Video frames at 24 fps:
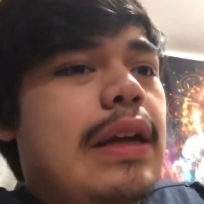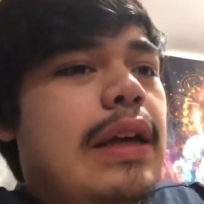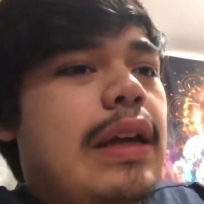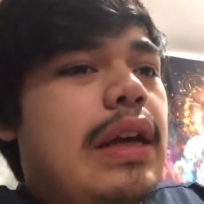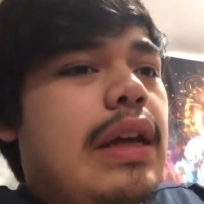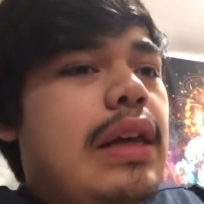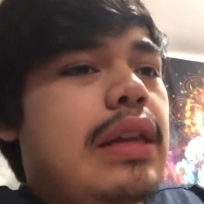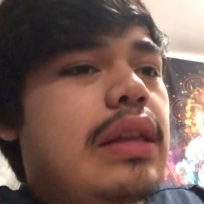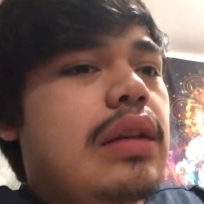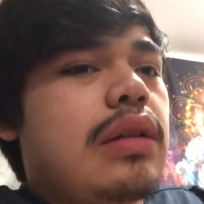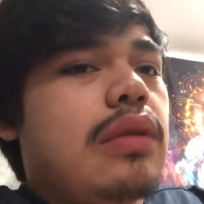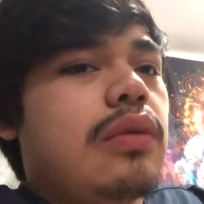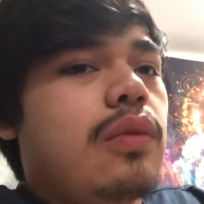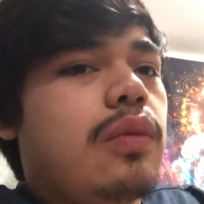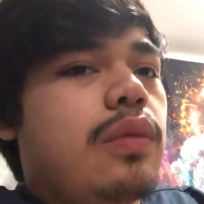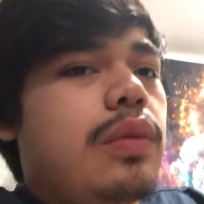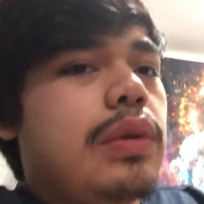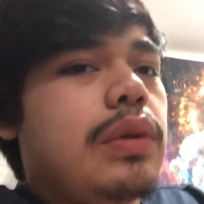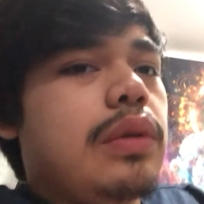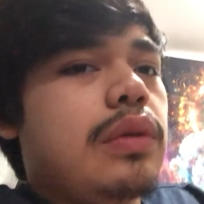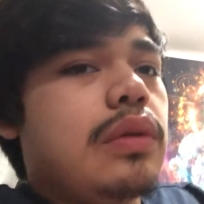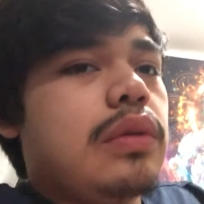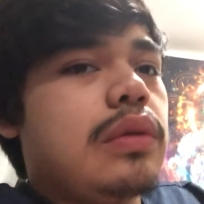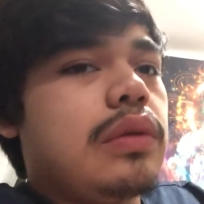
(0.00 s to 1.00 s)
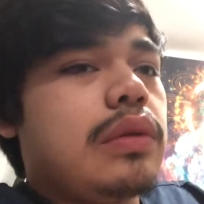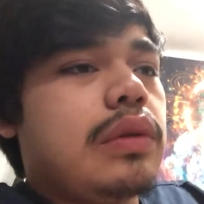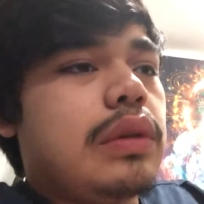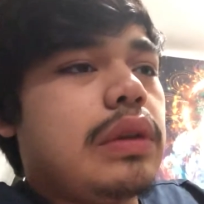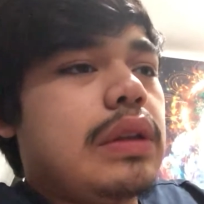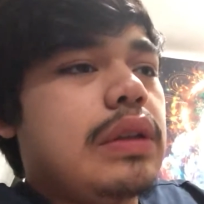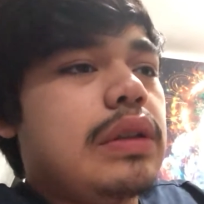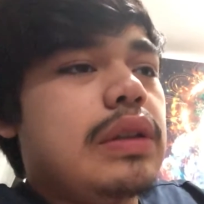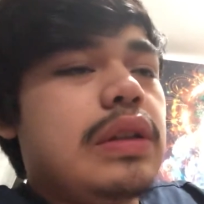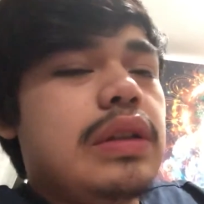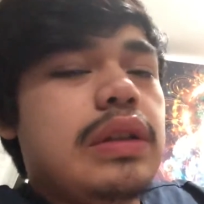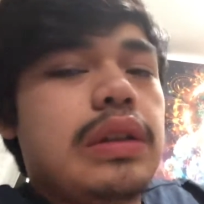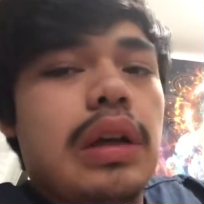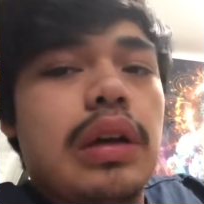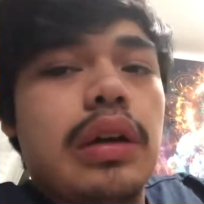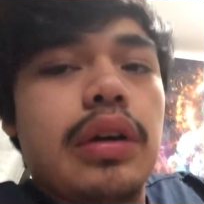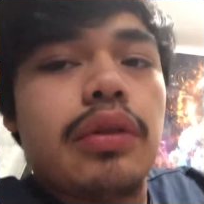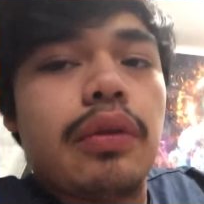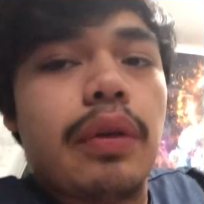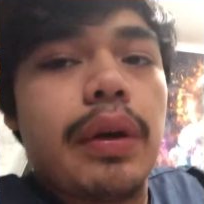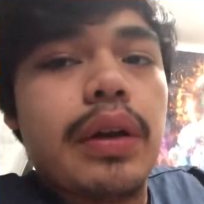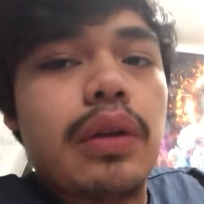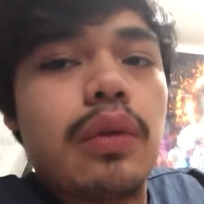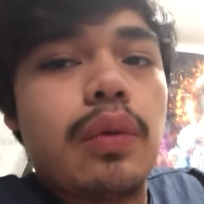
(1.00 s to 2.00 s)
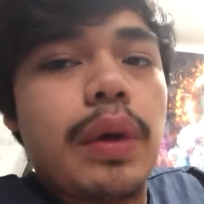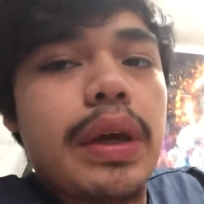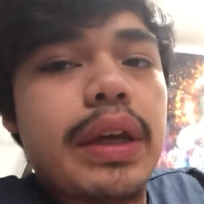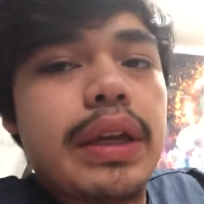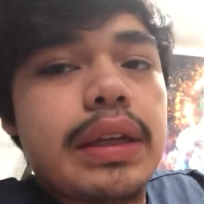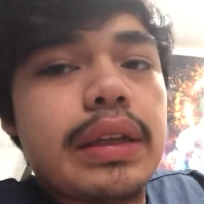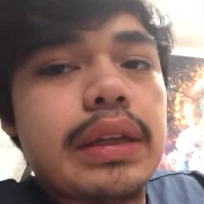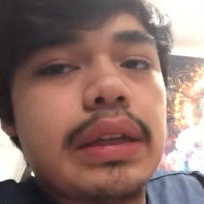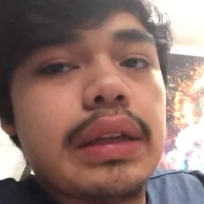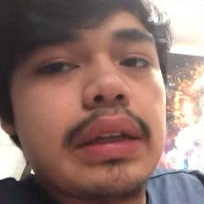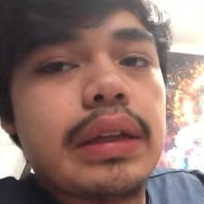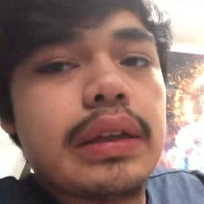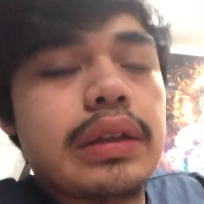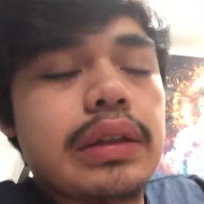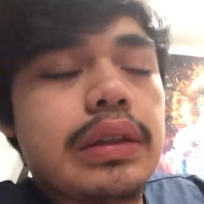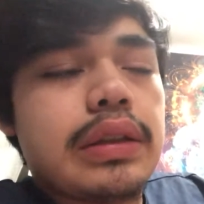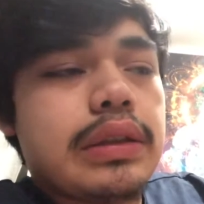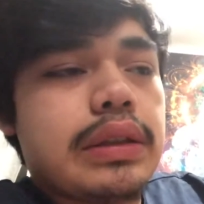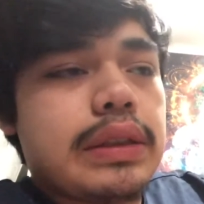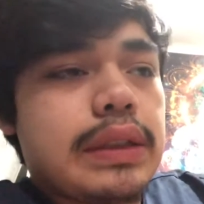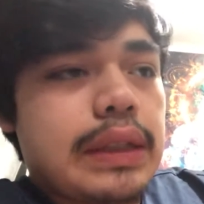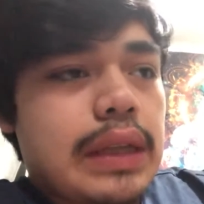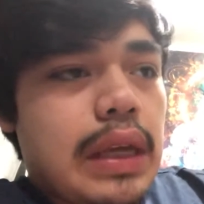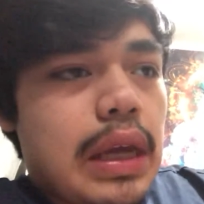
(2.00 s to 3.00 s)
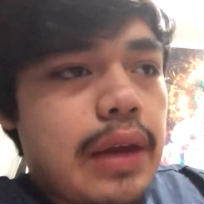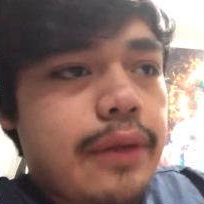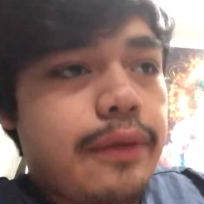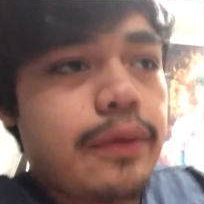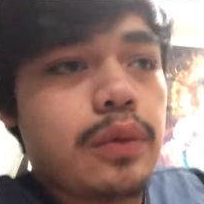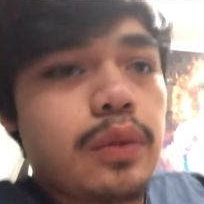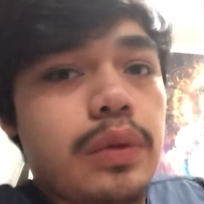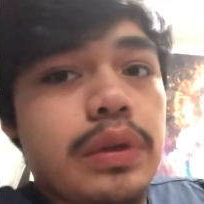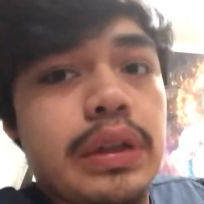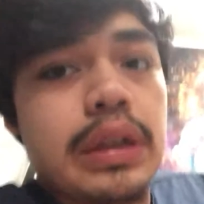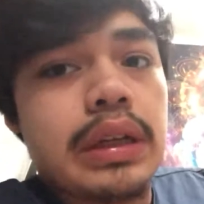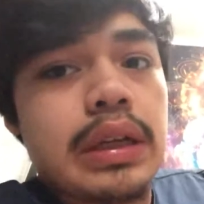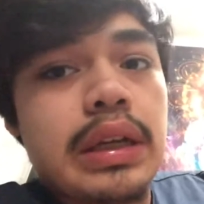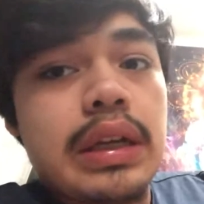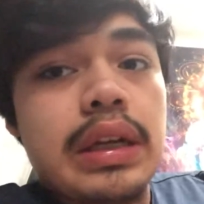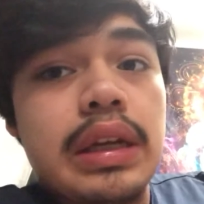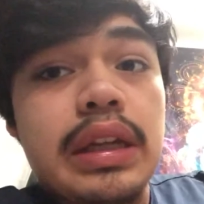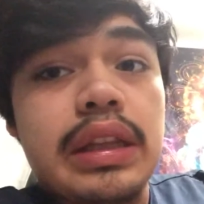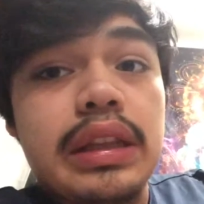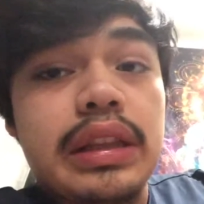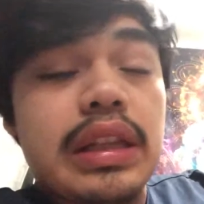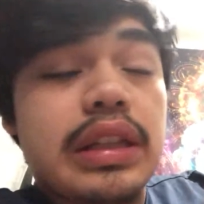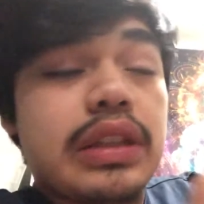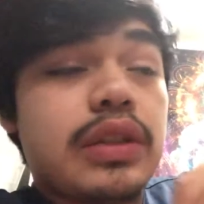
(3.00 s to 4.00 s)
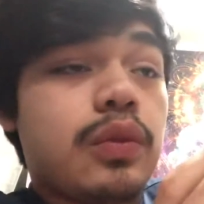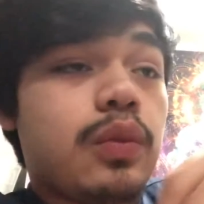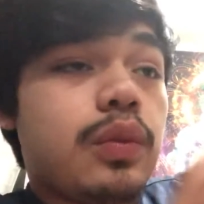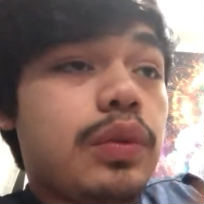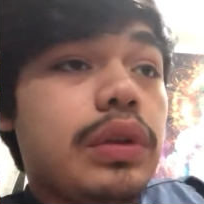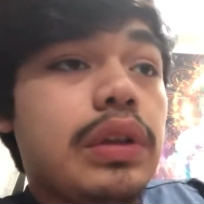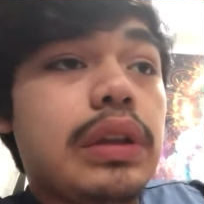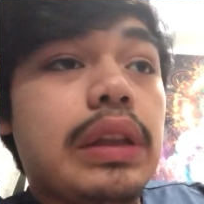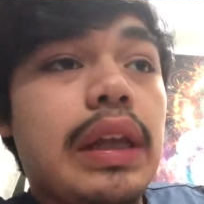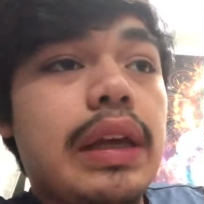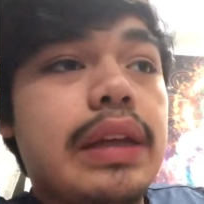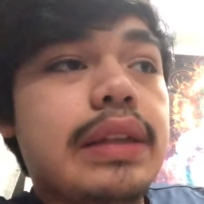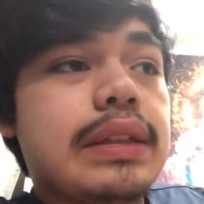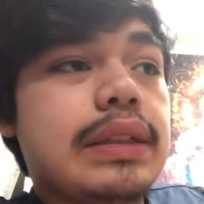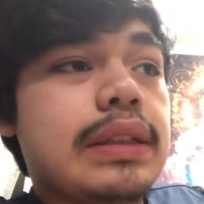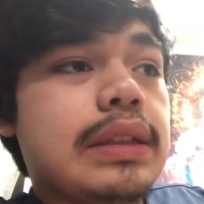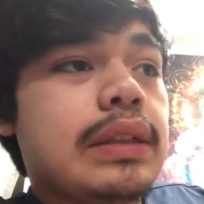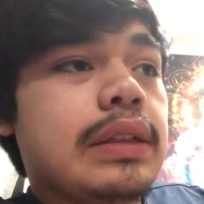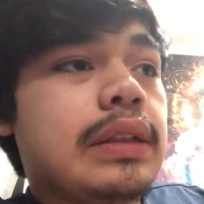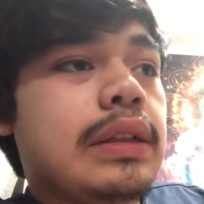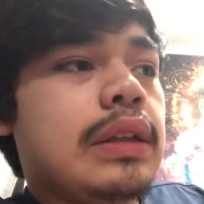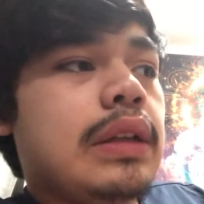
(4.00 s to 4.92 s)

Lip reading: And then this is a great awakening to everyone that's realizing